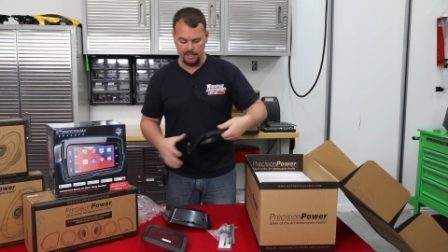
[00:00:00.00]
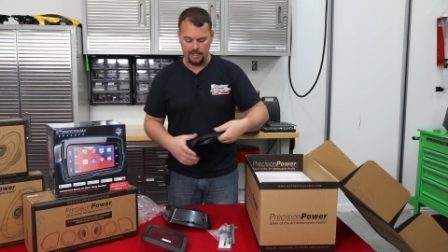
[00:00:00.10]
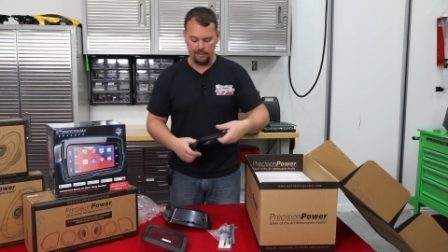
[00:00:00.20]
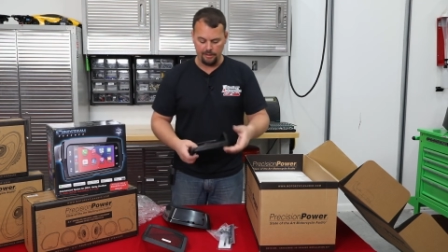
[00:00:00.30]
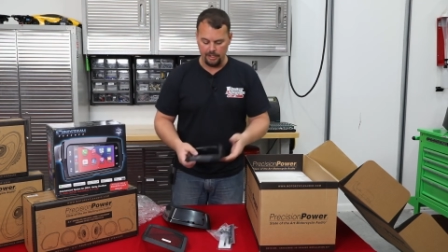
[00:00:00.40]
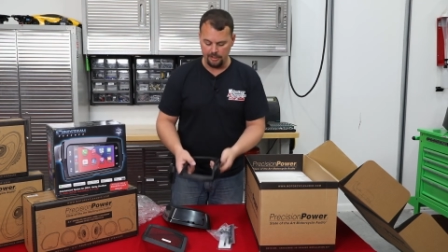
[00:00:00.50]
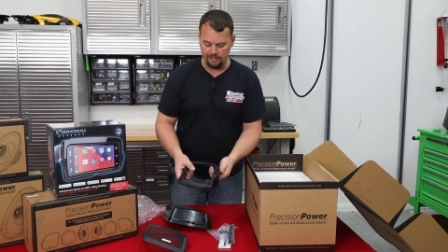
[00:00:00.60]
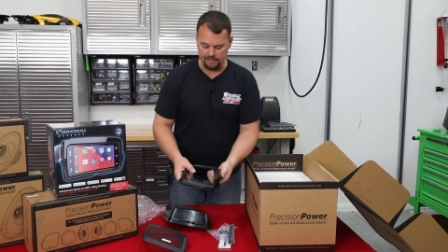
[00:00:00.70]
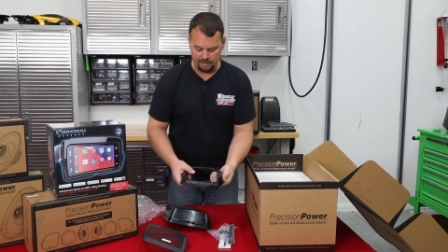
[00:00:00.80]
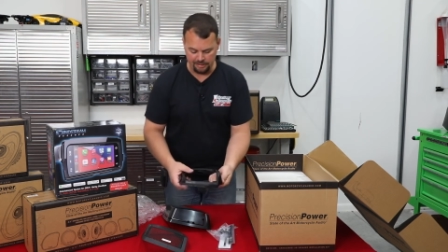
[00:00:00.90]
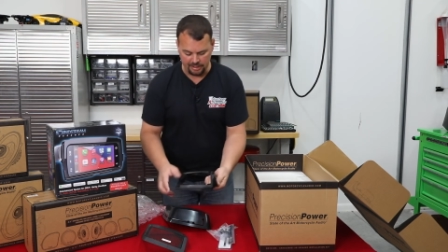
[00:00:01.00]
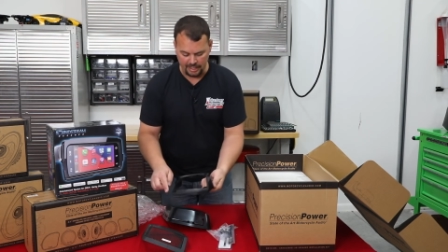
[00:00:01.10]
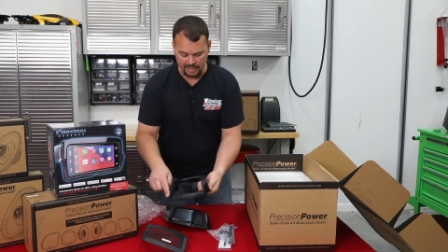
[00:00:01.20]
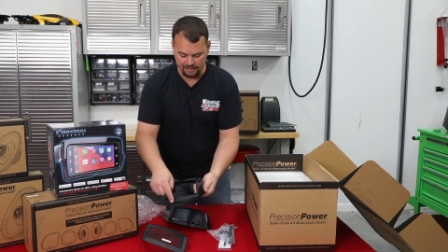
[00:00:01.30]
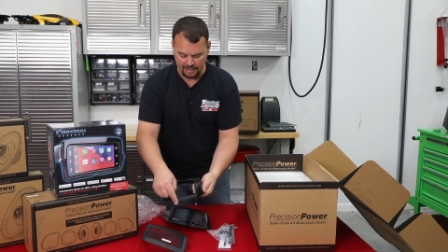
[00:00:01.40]
And you'll notice that there's a
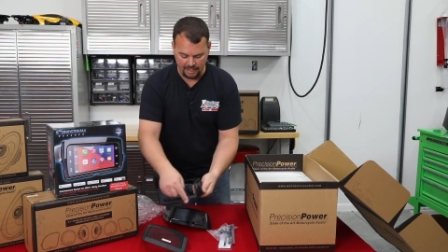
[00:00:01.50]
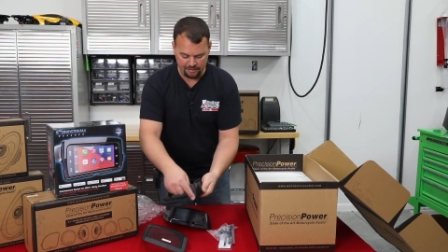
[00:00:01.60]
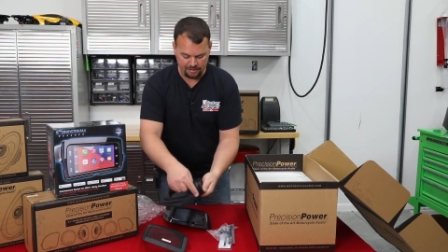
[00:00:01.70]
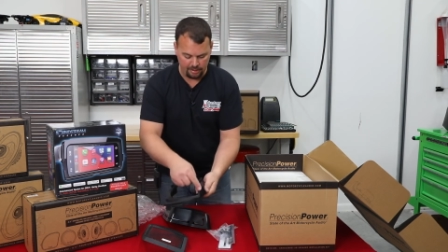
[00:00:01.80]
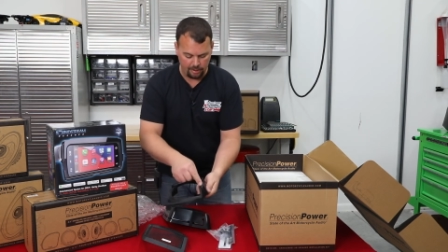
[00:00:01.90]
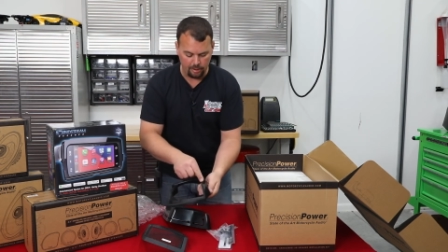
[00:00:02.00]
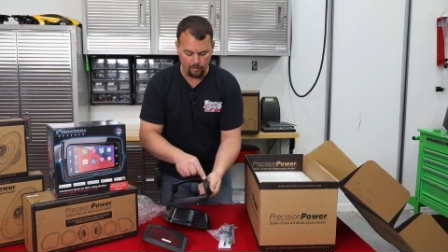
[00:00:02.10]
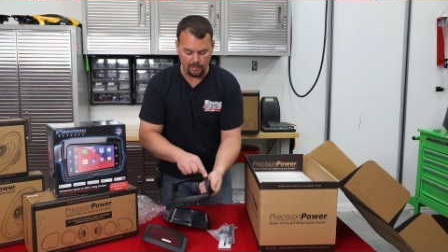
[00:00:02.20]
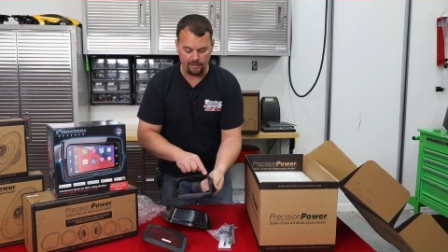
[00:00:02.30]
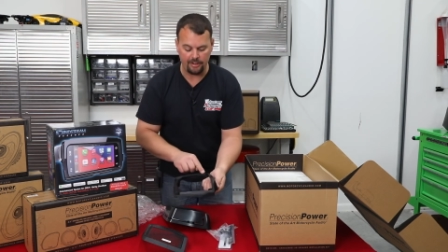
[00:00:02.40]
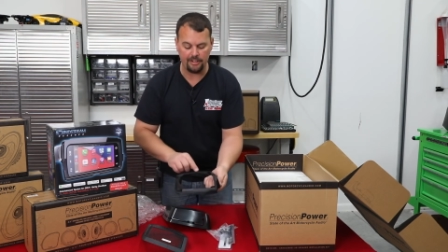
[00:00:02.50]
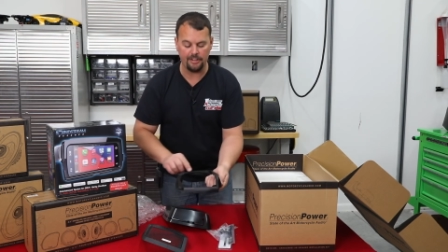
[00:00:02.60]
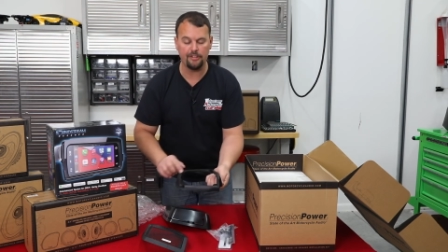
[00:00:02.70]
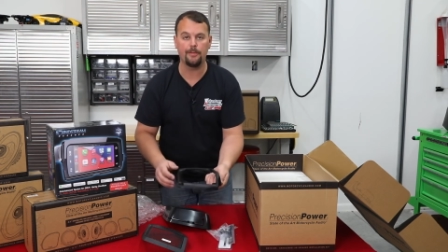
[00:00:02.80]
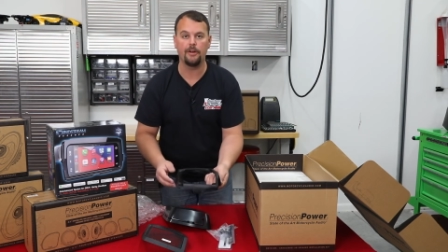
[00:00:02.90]
nice gasket all the way around
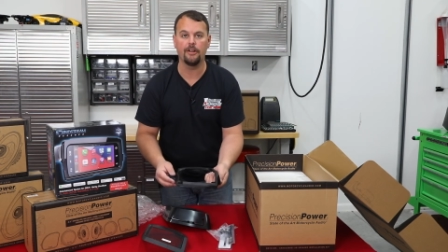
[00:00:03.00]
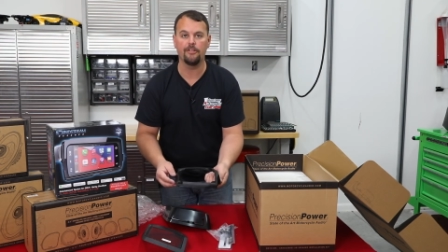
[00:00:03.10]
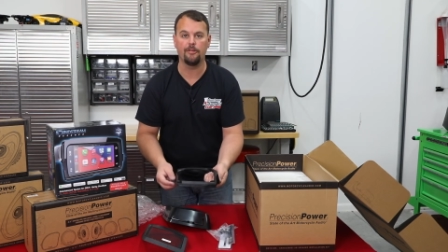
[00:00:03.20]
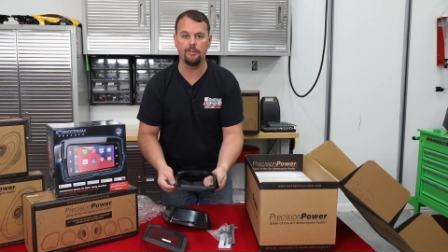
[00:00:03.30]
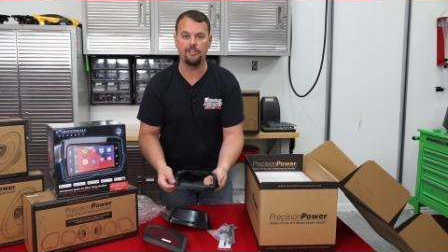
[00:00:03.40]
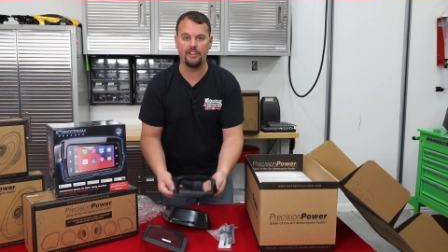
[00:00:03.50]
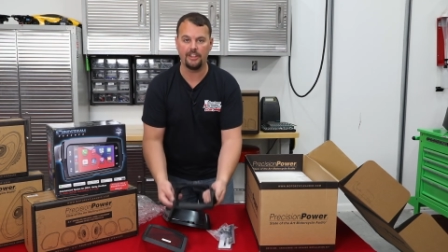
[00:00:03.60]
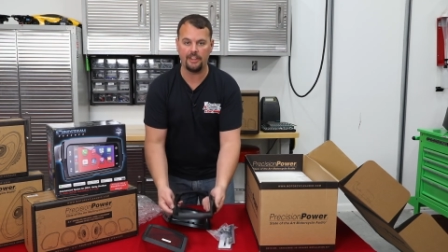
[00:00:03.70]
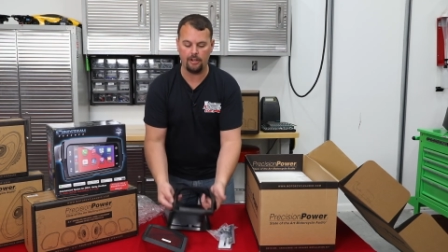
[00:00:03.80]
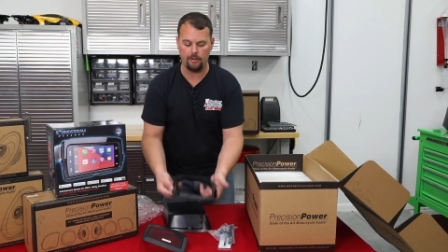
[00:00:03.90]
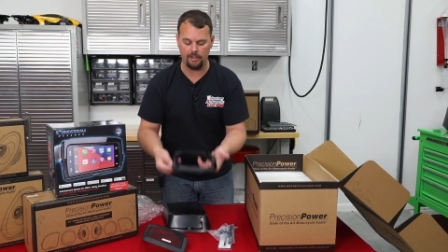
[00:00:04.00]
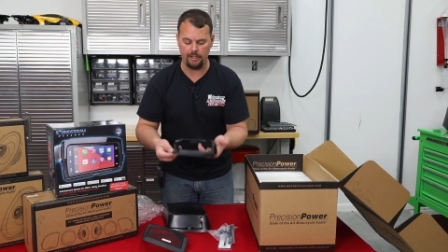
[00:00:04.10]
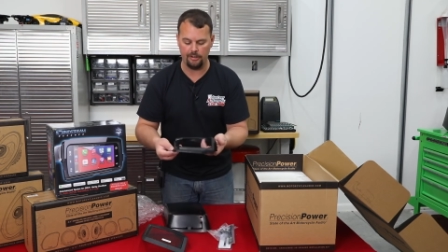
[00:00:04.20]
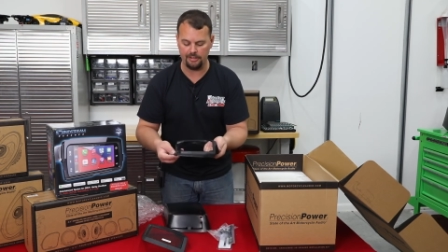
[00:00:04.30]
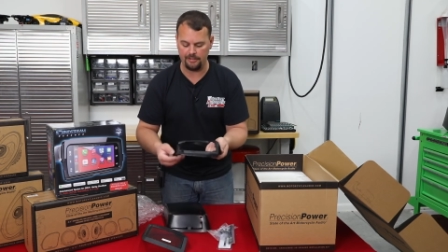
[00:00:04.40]
this part. So once you've cut that hole, it
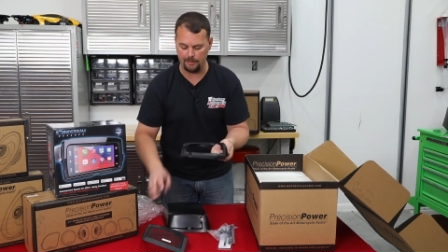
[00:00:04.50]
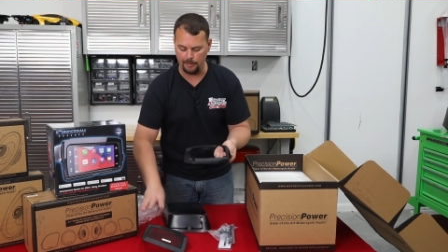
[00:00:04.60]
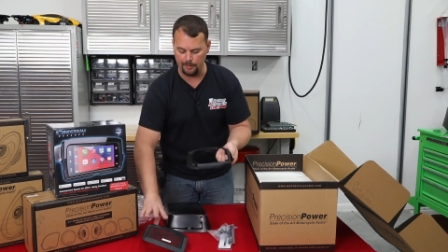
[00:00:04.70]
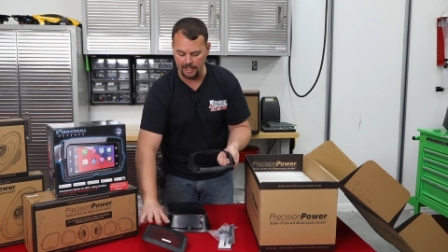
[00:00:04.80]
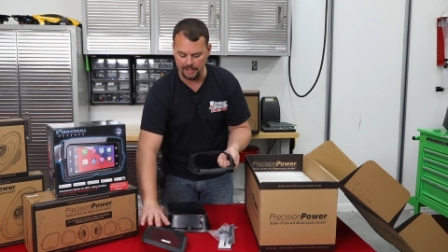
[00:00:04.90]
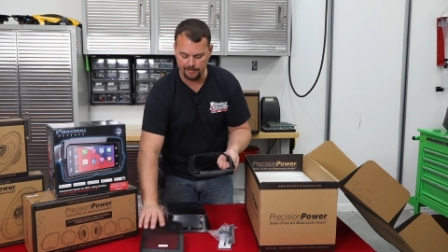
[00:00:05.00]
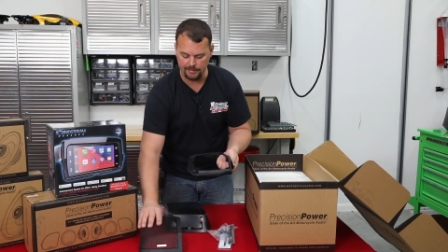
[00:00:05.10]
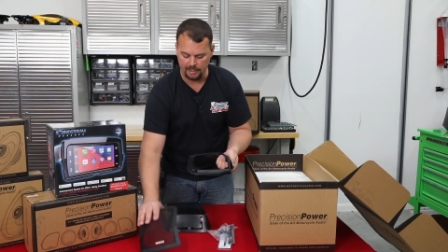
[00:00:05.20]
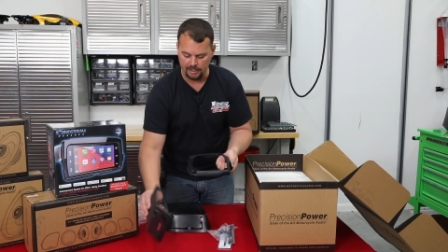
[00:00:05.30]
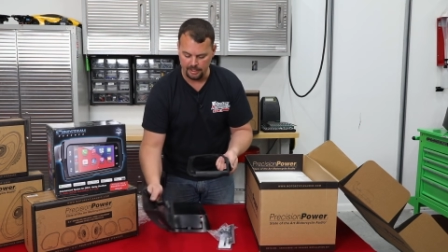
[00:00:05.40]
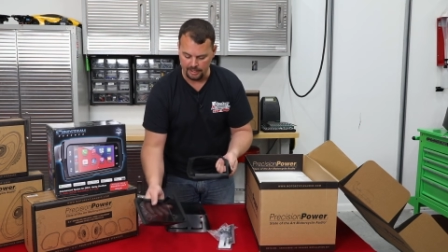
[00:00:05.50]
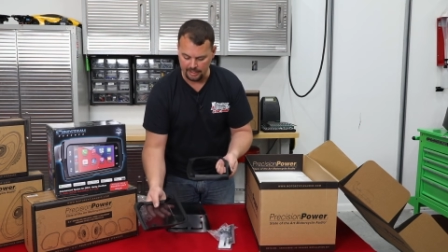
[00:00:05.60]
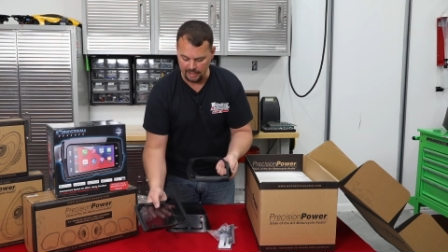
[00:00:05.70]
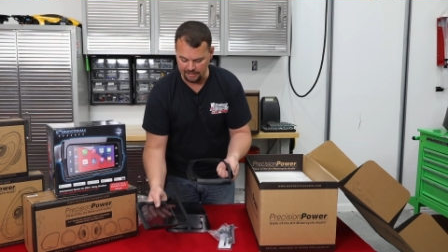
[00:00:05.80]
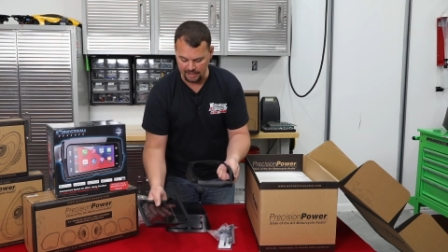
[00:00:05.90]
goes in from the bottom.
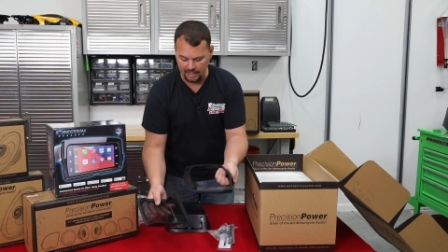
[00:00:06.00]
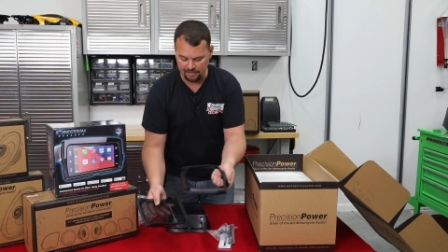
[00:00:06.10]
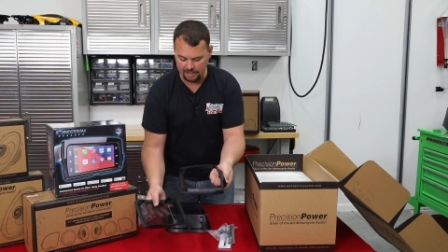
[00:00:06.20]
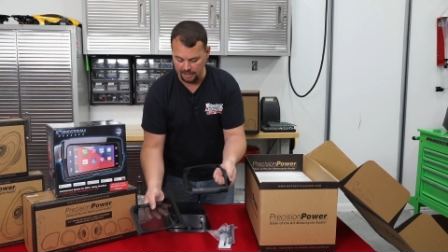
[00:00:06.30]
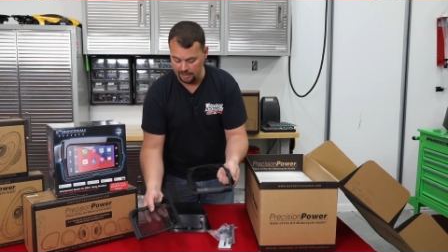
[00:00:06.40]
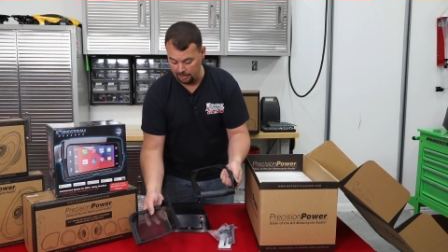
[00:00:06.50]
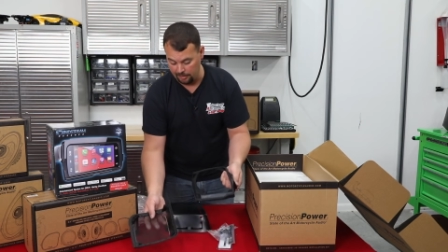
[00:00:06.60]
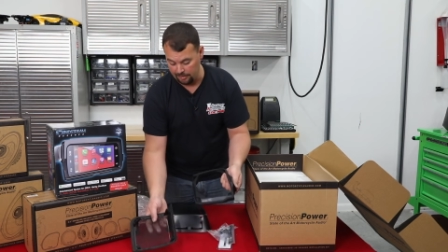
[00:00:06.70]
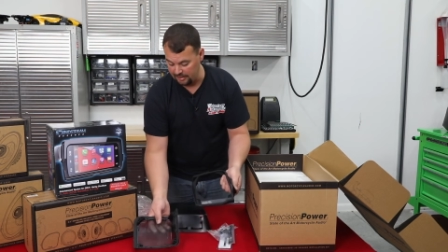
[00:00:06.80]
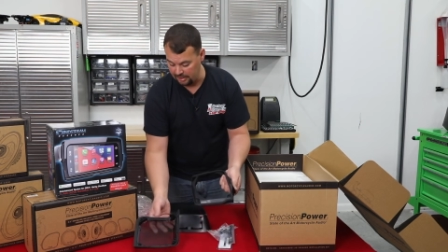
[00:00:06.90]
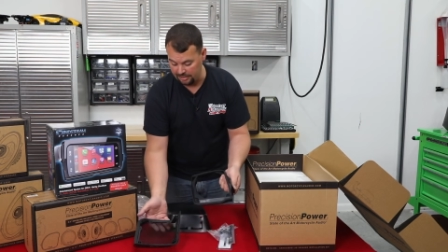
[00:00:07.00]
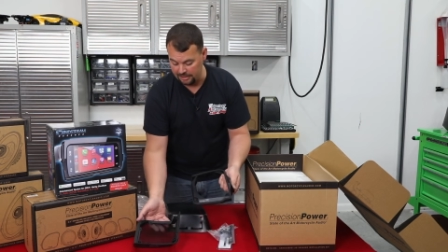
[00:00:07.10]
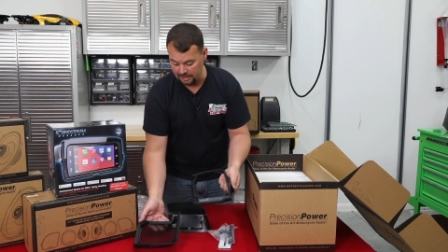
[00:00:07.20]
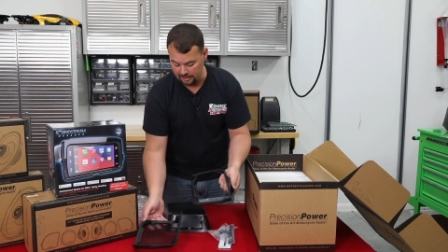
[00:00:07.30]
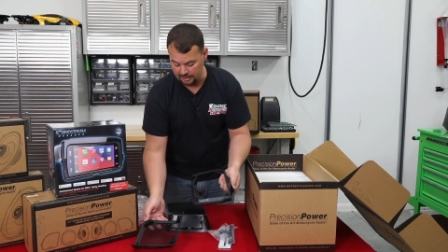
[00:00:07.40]
Nice gasket, a very
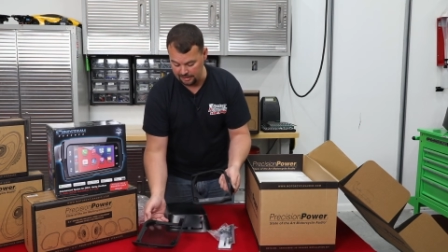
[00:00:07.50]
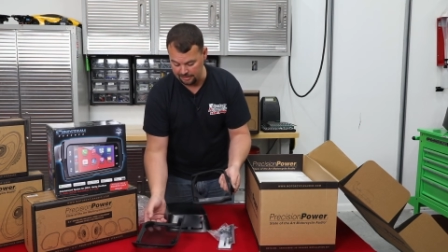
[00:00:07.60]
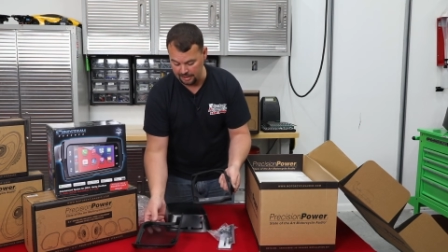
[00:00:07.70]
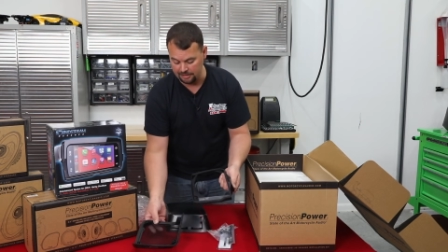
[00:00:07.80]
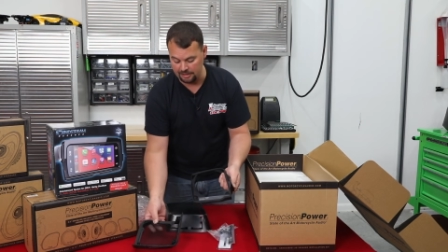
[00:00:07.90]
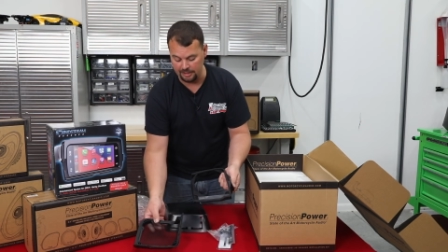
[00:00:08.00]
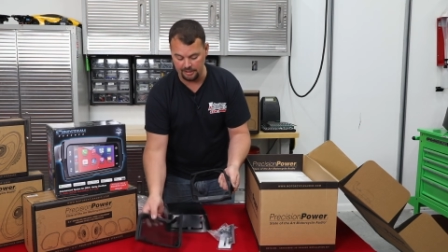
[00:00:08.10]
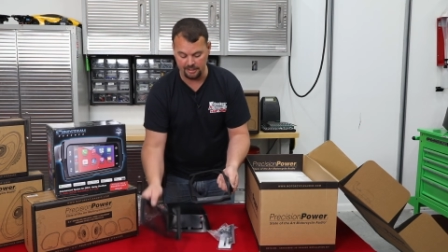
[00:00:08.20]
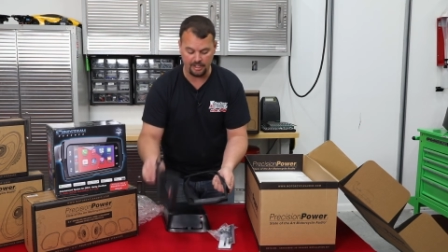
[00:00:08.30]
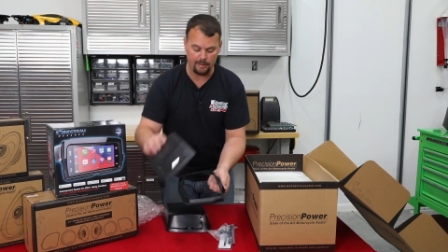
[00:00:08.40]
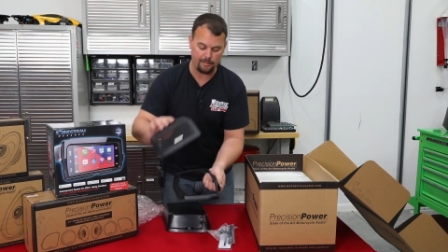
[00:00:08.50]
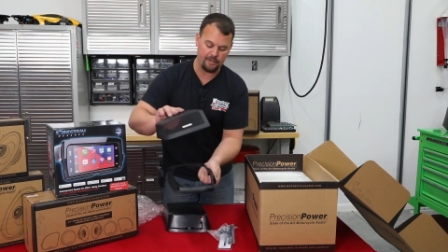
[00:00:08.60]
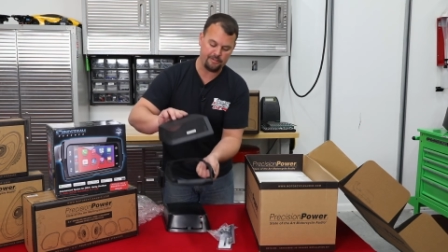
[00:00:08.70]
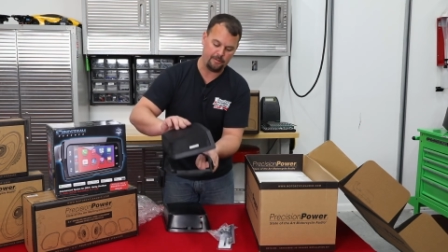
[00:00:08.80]
thick, nice gasket on the top part.